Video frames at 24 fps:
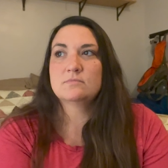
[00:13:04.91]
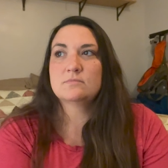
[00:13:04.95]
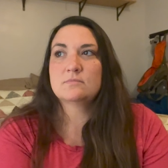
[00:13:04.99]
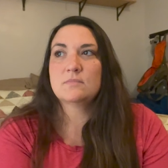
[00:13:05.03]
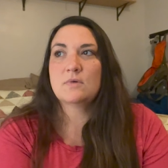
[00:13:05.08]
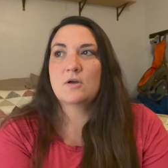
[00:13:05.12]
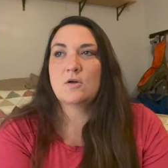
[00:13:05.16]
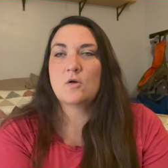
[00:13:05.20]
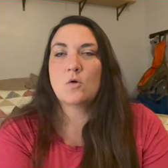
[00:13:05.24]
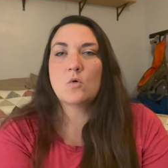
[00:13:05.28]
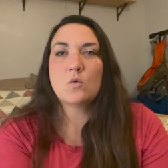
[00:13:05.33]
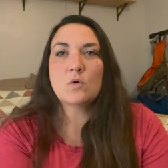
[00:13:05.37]

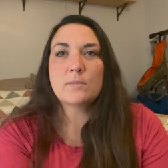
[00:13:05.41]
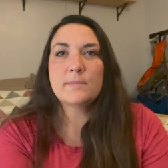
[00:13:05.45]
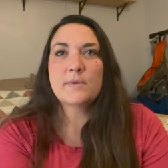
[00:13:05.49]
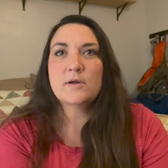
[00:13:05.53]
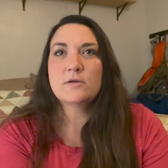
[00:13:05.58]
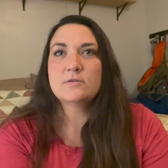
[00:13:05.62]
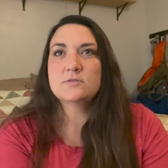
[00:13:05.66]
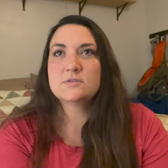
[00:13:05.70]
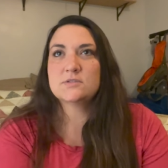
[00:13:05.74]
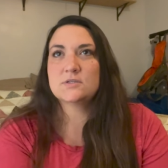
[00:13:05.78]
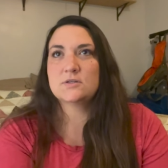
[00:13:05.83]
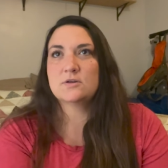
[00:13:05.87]
our
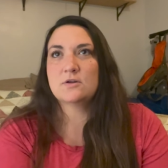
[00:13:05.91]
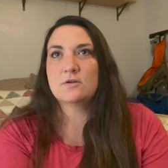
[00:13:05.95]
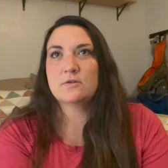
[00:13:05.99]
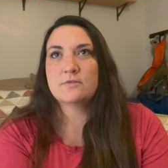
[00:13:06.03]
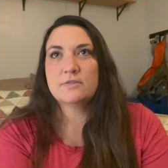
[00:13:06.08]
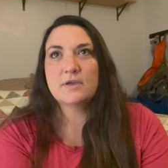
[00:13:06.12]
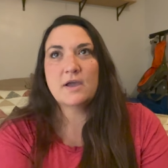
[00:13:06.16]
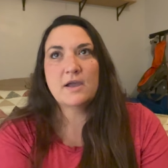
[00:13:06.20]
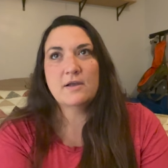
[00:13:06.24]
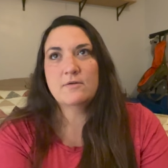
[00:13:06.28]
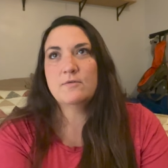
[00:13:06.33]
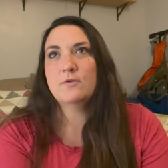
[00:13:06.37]
hormones and our
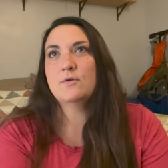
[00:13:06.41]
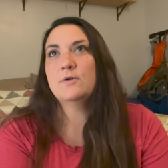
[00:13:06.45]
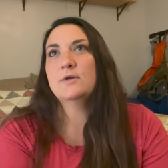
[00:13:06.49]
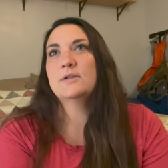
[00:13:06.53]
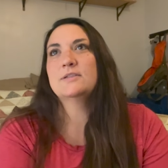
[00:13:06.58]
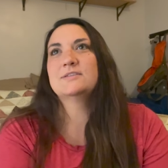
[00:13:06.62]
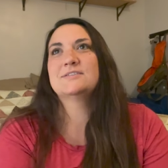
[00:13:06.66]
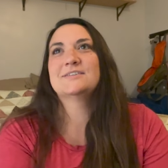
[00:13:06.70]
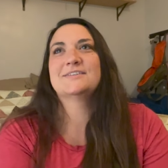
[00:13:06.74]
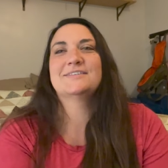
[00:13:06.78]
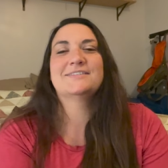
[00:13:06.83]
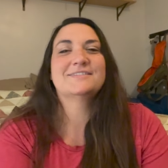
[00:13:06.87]

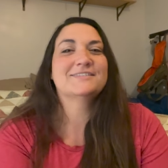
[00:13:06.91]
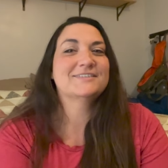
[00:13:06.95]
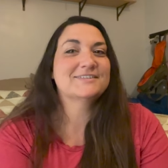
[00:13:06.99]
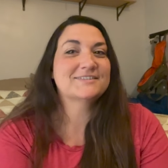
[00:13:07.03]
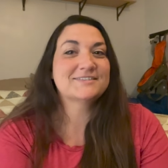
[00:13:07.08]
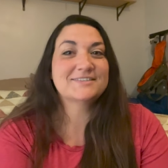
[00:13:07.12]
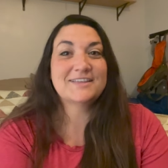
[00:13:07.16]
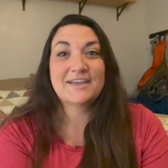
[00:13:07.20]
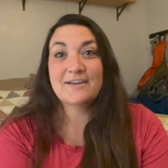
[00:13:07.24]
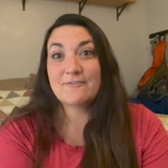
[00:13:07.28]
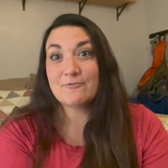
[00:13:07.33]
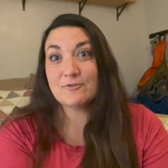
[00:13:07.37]
thyroids and
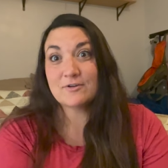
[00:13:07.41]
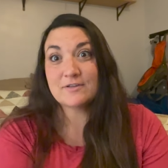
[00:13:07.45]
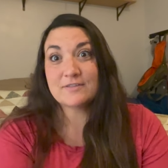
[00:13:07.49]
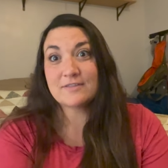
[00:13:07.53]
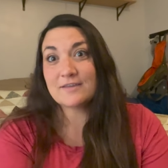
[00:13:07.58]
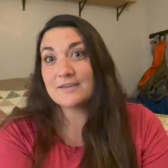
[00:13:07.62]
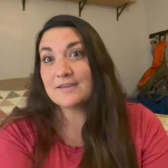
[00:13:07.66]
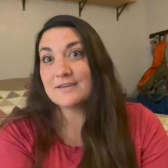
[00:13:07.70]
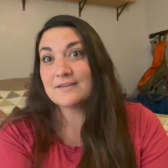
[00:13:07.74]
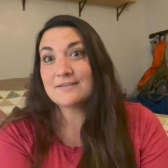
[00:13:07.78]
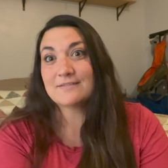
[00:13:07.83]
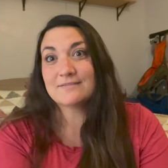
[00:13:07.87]
just
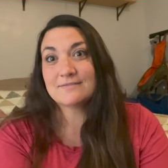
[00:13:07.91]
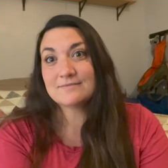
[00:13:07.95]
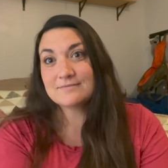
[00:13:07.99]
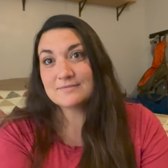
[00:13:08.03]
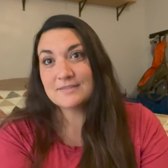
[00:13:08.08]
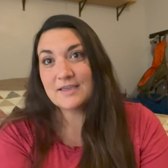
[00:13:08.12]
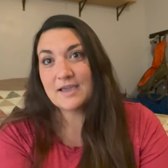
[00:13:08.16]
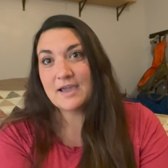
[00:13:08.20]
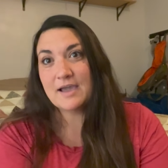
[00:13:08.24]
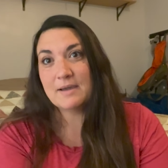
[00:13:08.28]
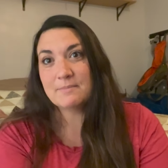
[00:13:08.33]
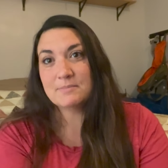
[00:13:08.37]
everything
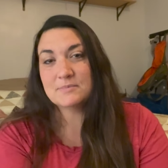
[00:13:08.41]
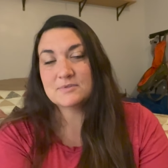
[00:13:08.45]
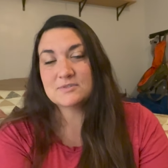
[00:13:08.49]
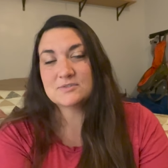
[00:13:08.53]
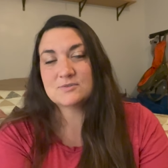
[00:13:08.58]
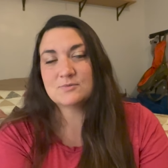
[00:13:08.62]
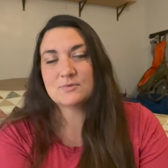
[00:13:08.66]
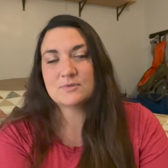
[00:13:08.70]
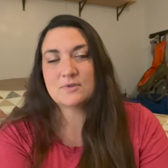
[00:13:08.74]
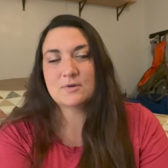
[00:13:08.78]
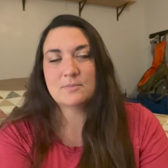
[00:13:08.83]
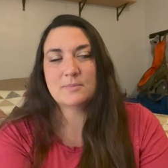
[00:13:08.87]
that happens
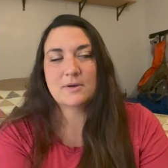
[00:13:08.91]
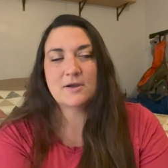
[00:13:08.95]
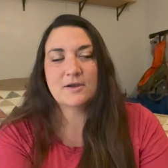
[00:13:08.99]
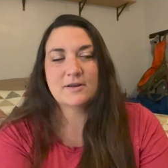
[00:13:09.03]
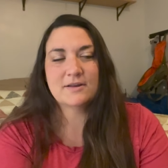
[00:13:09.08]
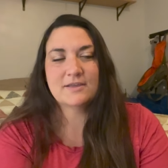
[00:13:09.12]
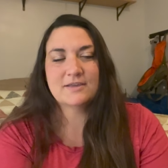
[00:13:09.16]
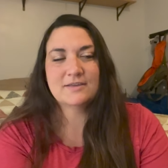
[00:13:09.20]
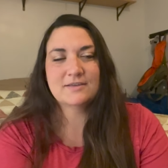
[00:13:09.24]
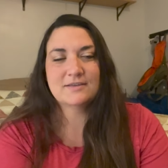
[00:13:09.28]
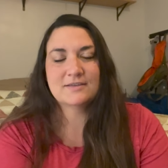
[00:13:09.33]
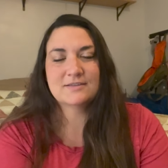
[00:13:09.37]
with our
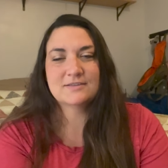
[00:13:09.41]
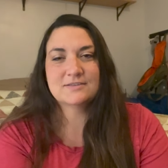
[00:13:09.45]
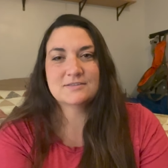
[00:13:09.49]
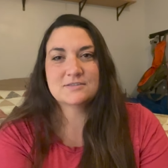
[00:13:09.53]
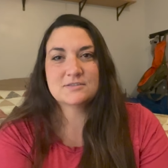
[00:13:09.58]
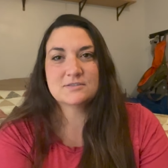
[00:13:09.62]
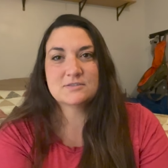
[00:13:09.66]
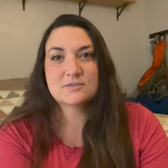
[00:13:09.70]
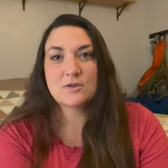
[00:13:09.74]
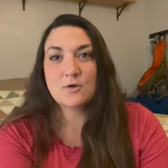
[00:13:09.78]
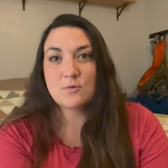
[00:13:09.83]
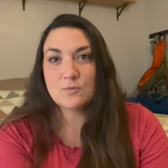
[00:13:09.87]
body is
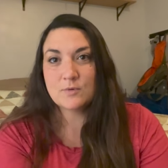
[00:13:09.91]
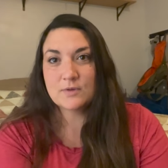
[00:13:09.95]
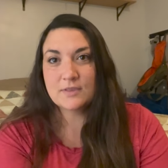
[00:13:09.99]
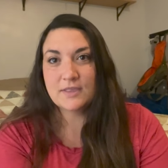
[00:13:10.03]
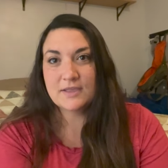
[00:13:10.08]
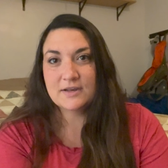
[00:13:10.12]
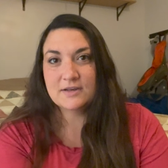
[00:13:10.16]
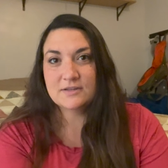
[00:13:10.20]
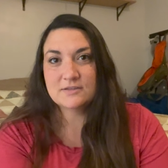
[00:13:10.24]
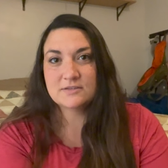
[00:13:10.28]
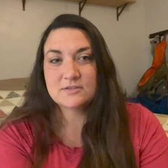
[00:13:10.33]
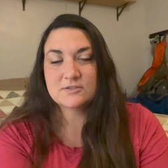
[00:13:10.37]
so
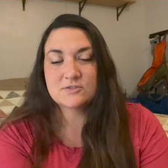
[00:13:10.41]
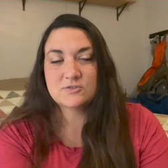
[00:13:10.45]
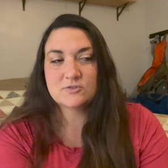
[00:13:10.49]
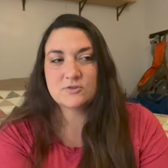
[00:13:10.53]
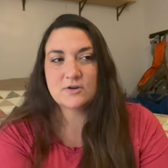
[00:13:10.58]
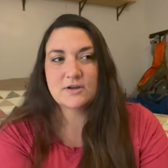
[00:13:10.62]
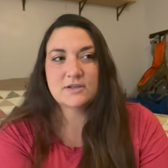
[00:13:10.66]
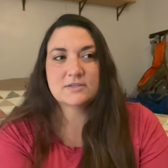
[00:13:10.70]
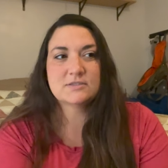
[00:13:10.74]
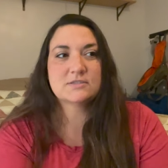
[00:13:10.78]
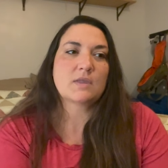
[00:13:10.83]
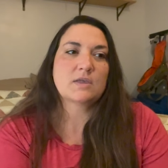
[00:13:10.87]
related to
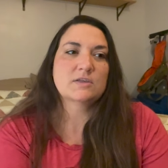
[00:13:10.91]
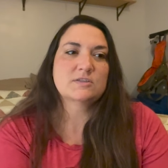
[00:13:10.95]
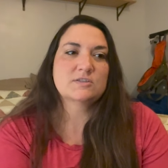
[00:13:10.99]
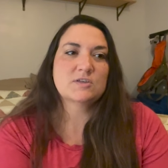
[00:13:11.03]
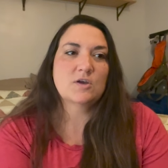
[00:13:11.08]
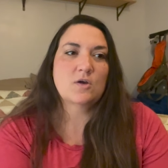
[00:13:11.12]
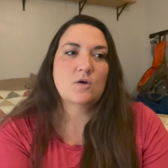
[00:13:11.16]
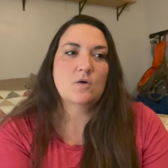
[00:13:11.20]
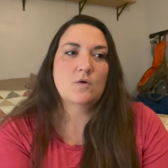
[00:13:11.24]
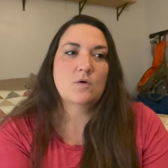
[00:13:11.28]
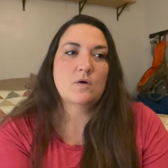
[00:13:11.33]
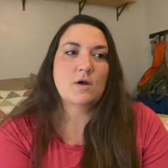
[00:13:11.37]
stress.
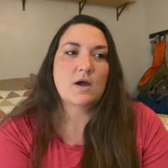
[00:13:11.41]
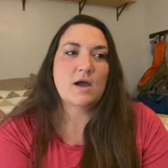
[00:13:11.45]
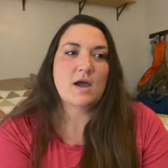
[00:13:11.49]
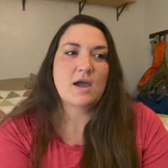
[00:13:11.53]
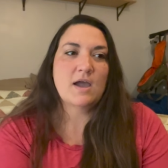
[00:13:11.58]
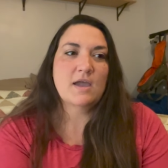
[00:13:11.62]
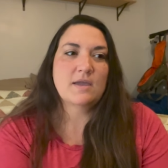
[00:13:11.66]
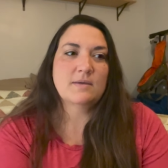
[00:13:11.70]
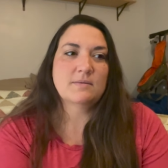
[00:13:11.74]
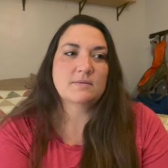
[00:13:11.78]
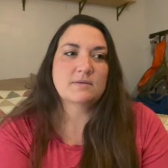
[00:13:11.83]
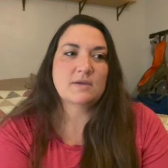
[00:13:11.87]
So
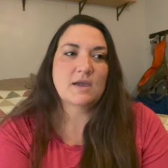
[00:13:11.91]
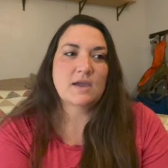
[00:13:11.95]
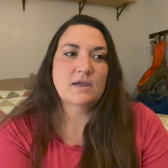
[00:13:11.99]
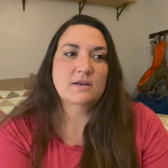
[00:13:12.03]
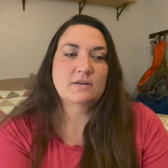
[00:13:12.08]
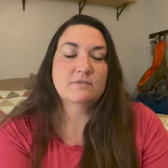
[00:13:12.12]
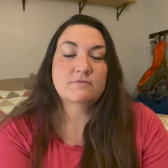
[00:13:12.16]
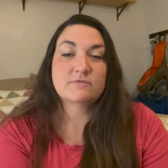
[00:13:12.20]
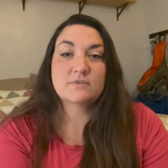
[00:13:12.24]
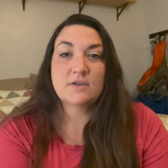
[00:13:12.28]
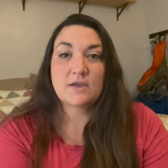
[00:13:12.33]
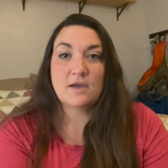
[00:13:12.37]
I kind
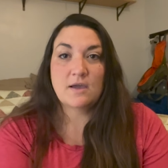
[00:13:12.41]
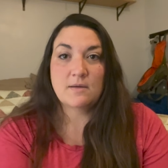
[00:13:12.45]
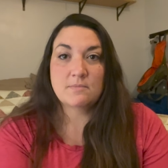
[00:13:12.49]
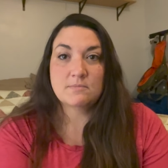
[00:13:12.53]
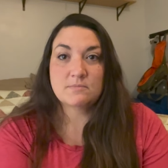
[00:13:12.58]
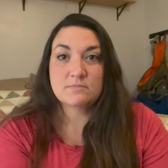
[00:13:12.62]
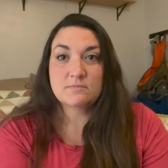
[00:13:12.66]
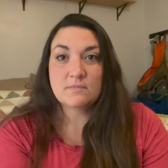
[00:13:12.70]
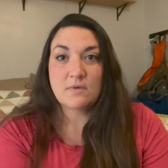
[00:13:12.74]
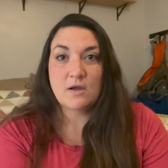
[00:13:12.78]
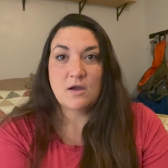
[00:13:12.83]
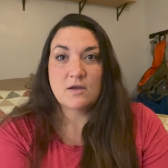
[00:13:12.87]
of,
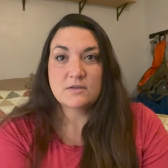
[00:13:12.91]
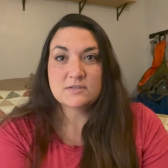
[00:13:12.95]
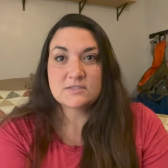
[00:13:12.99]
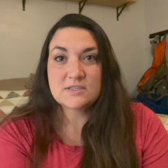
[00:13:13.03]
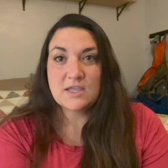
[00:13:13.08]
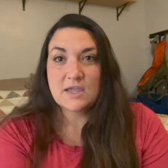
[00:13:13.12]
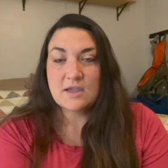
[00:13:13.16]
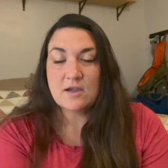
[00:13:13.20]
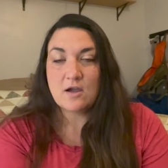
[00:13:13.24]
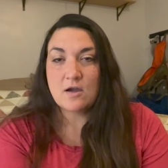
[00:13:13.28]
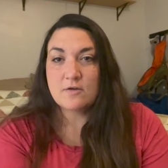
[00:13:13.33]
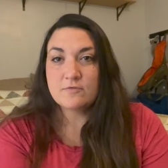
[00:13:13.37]
I'm
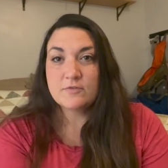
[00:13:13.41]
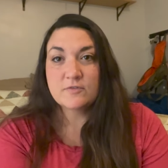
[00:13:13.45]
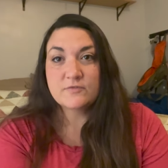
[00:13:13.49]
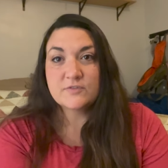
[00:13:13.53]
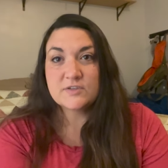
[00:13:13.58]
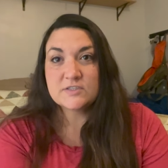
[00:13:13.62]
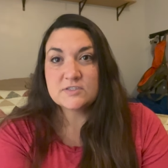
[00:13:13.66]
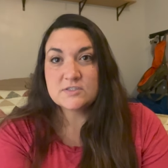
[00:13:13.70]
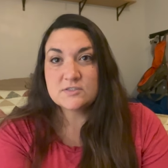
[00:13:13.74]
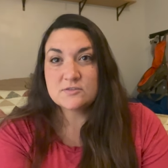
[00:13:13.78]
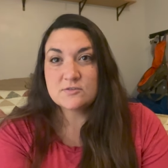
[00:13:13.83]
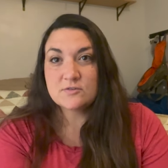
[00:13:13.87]
staying off of
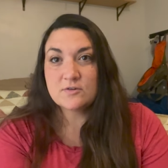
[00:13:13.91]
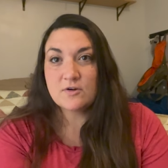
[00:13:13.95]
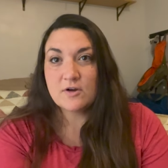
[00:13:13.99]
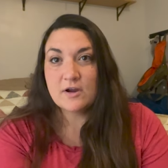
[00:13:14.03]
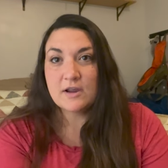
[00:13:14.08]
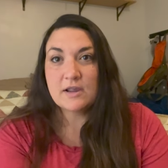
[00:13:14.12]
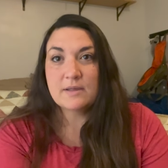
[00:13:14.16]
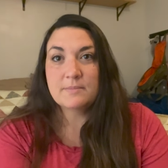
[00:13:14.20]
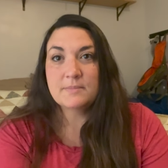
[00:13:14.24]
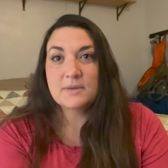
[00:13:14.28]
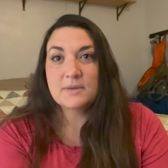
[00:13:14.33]
Instagram